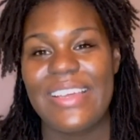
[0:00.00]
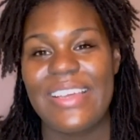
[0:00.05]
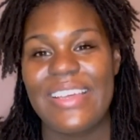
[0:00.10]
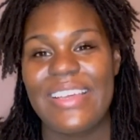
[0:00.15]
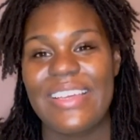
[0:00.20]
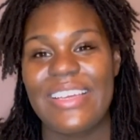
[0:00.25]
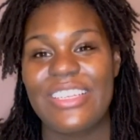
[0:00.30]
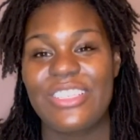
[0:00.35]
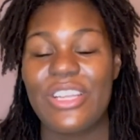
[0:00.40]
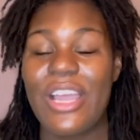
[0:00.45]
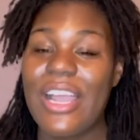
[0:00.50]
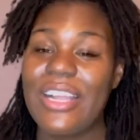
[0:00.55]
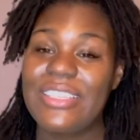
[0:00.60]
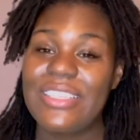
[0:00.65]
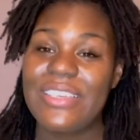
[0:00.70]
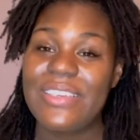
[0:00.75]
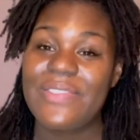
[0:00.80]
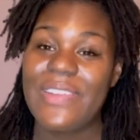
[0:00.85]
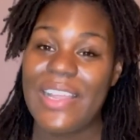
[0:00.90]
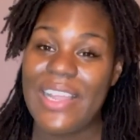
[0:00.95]

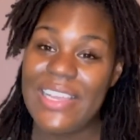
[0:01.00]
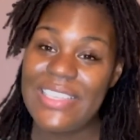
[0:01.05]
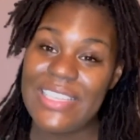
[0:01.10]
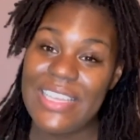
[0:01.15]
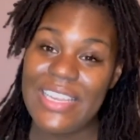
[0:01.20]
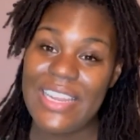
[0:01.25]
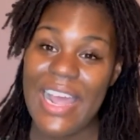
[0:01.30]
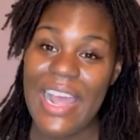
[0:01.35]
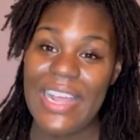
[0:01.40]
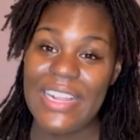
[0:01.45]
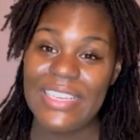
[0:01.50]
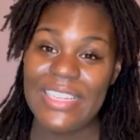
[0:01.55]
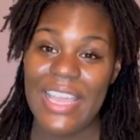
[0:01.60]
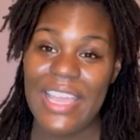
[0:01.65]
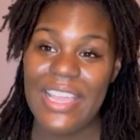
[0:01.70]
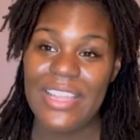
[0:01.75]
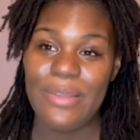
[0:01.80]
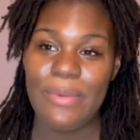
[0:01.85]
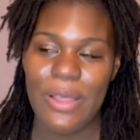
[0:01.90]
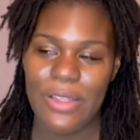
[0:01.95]
attractive. Like I said, I
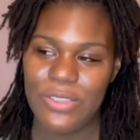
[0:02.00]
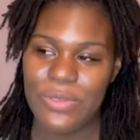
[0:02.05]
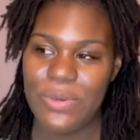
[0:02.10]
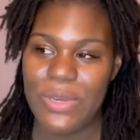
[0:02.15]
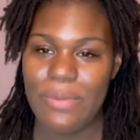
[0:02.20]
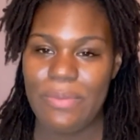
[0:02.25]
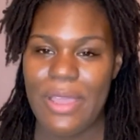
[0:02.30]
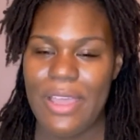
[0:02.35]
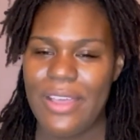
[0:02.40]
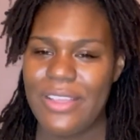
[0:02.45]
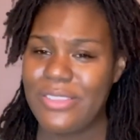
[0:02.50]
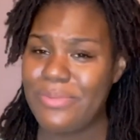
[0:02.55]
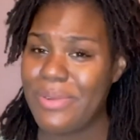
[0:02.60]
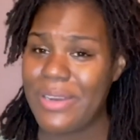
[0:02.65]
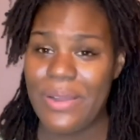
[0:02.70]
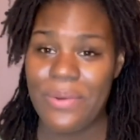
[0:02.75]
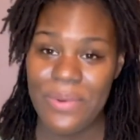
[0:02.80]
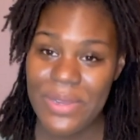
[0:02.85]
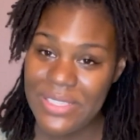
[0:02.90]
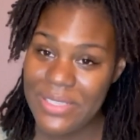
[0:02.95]
gained about 20 pounds, but
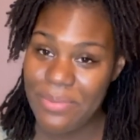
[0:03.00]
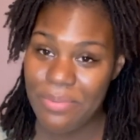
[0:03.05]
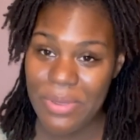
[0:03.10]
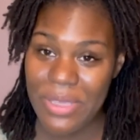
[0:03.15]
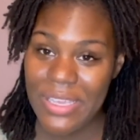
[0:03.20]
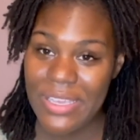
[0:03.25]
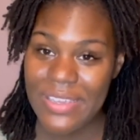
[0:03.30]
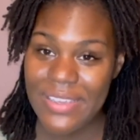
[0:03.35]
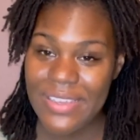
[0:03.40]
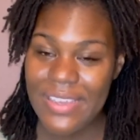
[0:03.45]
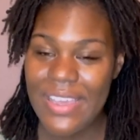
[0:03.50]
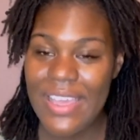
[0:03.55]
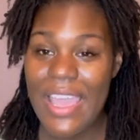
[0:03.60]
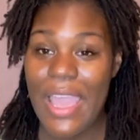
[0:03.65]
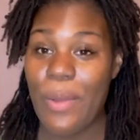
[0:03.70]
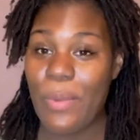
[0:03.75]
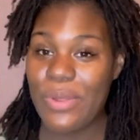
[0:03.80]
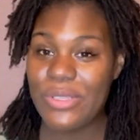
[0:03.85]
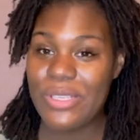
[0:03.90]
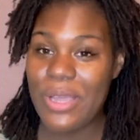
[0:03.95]
I wasn't big,
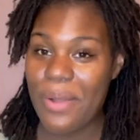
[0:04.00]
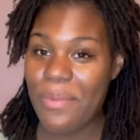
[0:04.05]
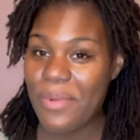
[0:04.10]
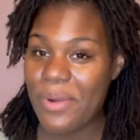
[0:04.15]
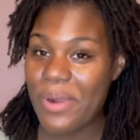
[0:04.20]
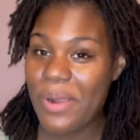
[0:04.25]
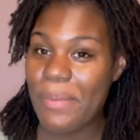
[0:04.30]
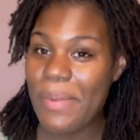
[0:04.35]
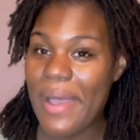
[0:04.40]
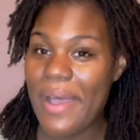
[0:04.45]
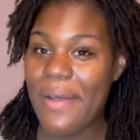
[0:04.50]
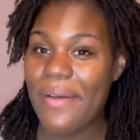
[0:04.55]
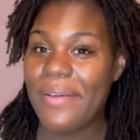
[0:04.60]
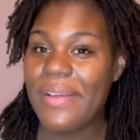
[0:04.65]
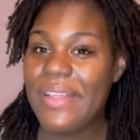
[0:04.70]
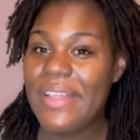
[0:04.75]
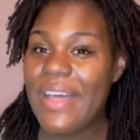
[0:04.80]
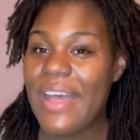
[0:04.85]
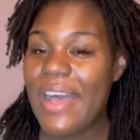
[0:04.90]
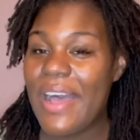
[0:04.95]
and we'll talk more about
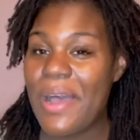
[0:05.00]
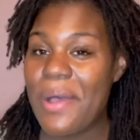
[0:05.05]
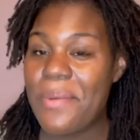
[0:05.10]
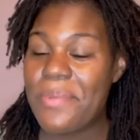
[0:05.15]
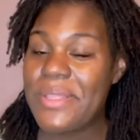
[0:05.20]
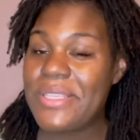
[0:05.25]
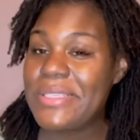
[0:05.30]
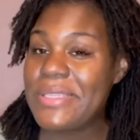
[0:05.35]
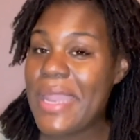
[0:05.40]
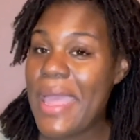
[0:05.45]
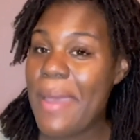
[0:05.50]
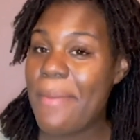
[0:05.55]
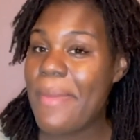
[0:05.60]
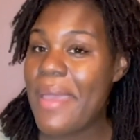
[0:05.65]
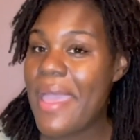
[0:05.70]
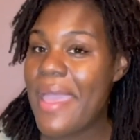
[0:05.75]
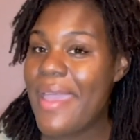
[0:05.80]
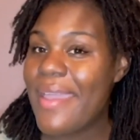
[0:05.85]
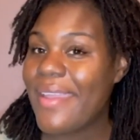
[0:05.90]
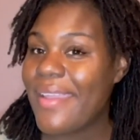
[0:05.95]
the
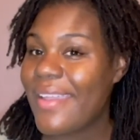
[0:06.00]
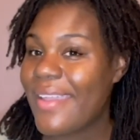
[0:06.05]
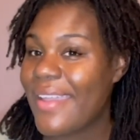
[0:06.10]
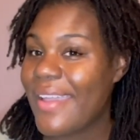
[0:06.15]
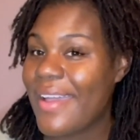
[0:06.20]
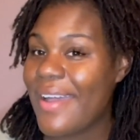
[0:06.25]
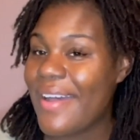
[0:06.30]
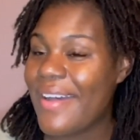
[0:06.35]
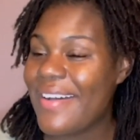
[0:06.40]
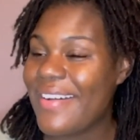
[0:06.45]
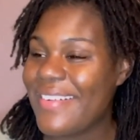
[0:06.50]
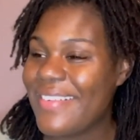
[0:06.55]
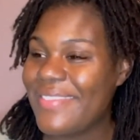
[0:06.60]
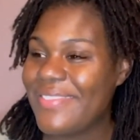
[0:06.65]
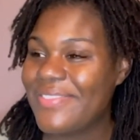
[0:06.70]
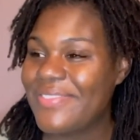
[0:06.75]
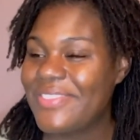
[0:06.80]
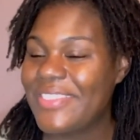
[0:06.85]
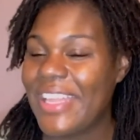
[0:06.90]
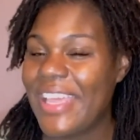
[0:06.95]
snapback
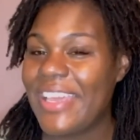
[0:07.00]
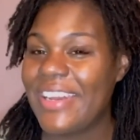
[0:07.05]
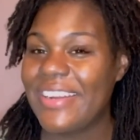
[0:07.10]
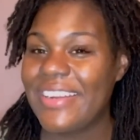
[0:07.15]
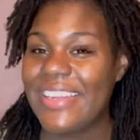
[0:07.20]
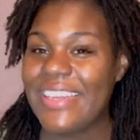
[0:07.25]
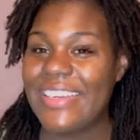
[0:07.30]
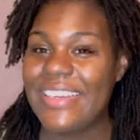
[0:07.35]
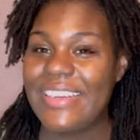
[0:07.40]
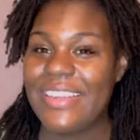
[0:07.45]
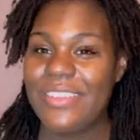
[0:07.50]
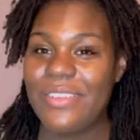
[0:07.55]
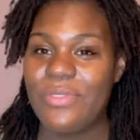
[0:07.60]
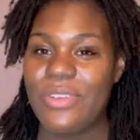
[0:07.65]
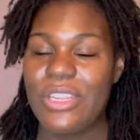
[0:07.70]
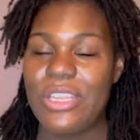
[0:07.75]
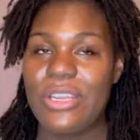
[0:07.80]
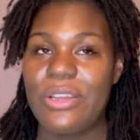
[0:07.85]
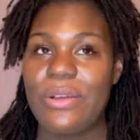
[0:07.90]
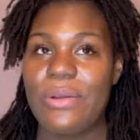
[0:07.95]
later in another
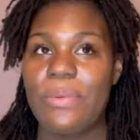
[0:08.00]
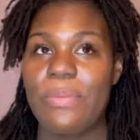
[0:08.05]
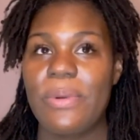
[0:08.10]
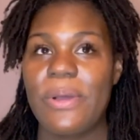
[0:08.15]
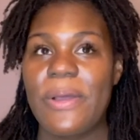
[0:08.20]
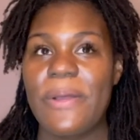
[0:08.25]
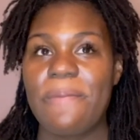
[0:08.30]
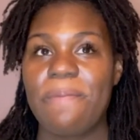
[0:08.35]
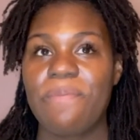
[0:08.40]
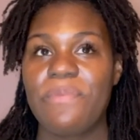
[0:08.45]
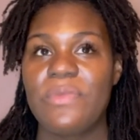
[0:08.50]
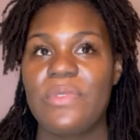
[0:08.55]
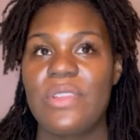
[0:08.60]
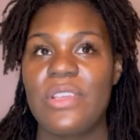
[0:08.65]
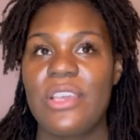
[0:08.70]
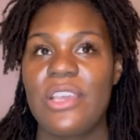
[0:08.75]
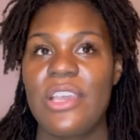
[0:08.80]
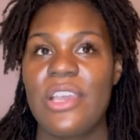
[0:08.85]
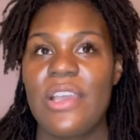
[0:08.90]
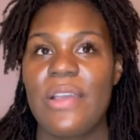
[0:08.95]
video. But
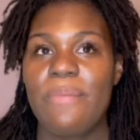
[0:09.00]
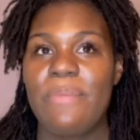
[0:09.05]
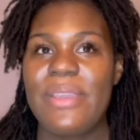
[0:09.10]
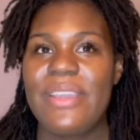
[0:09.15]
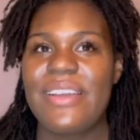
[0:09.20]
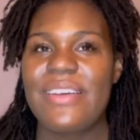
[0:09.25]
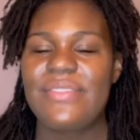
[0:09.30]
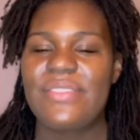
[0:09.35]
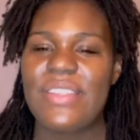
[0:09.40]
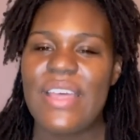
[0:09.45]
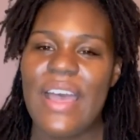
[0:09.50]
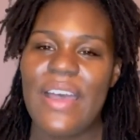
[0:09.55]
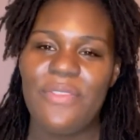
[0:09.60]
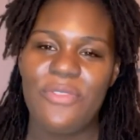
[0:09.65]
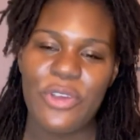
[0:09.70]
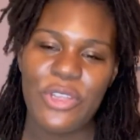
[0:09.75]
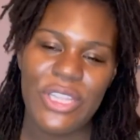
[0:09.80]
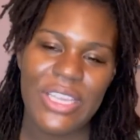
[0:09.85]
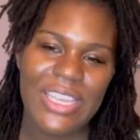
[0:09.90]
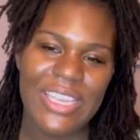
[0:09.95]
because of that, I
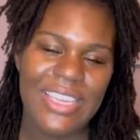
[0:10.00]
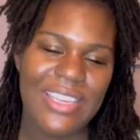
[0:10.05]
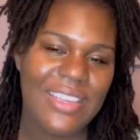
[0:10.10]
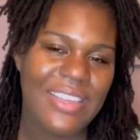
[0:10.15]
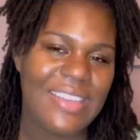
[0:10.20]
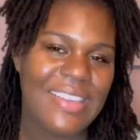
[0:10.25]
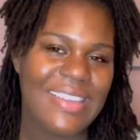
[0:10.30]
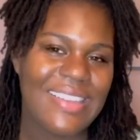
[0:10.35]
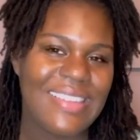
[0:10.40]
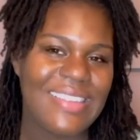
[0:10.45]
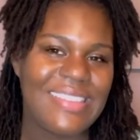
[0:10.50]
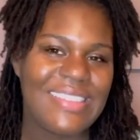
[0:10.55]
felt like he